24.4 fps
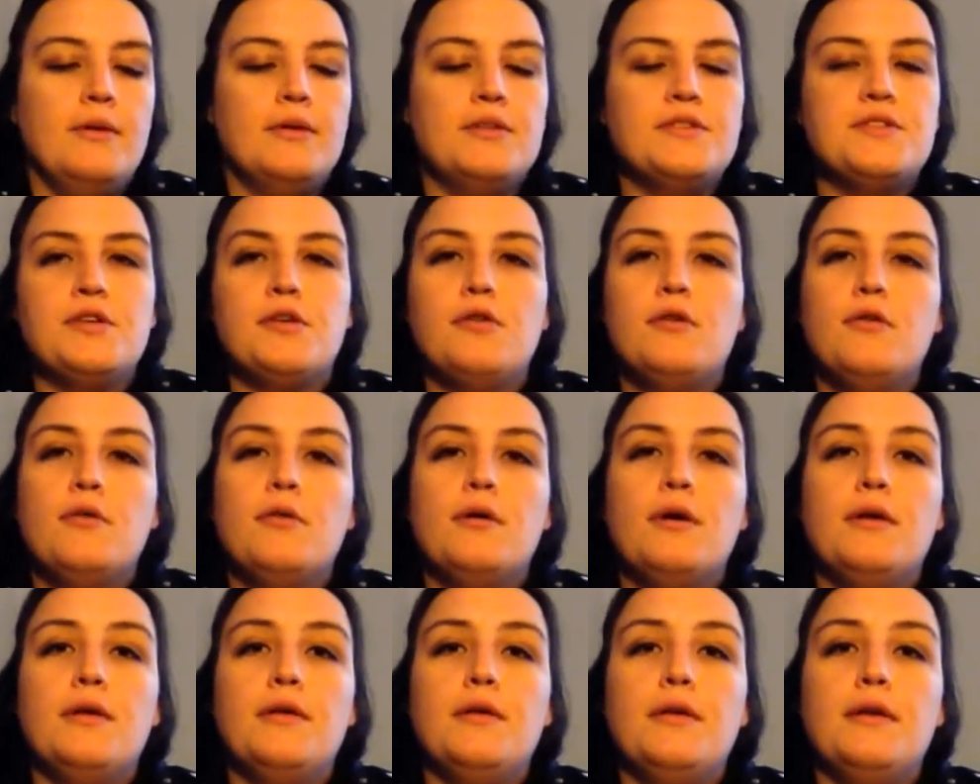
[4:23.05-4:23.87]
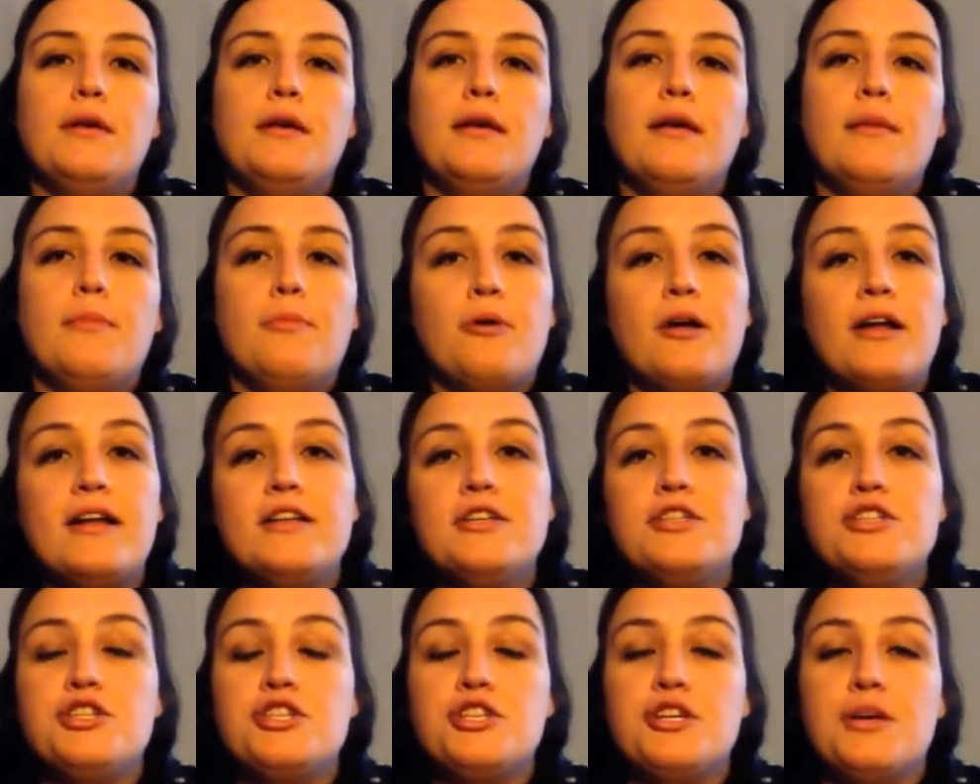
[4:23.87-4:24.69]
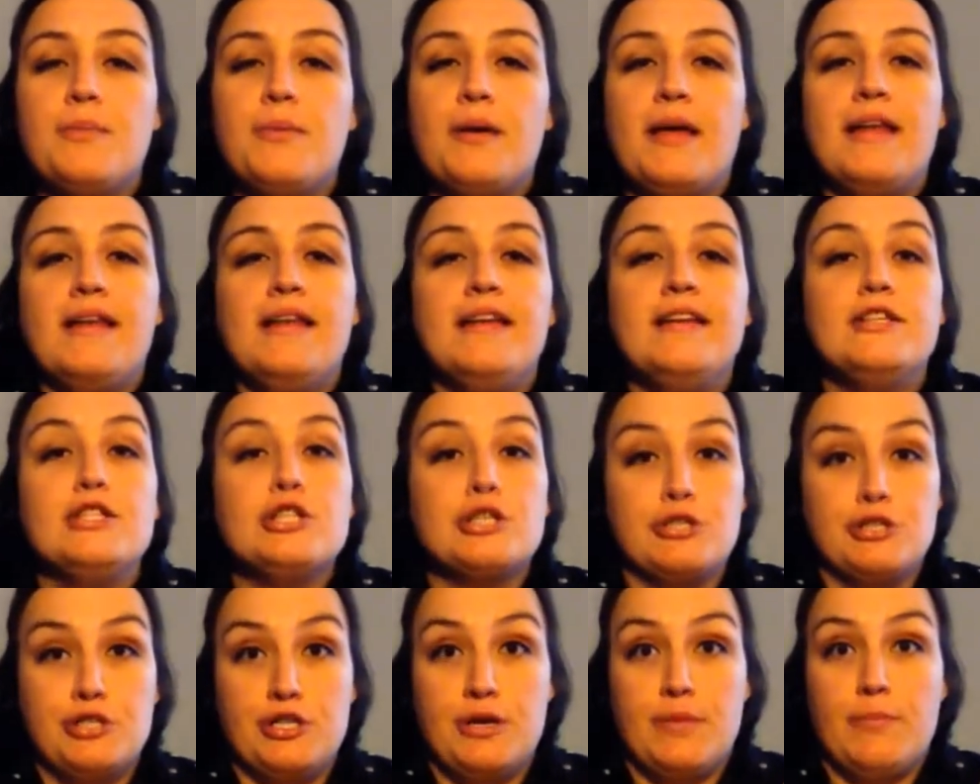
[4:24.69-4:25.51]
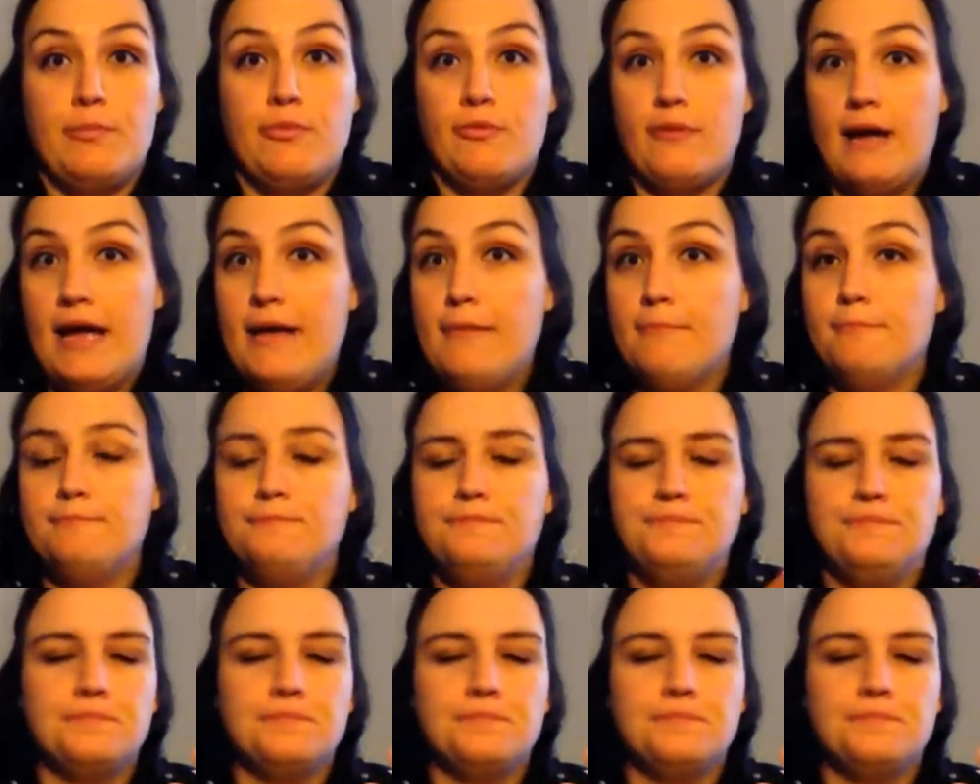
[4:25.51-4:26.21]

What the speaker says: So apprenticeship and internship, right?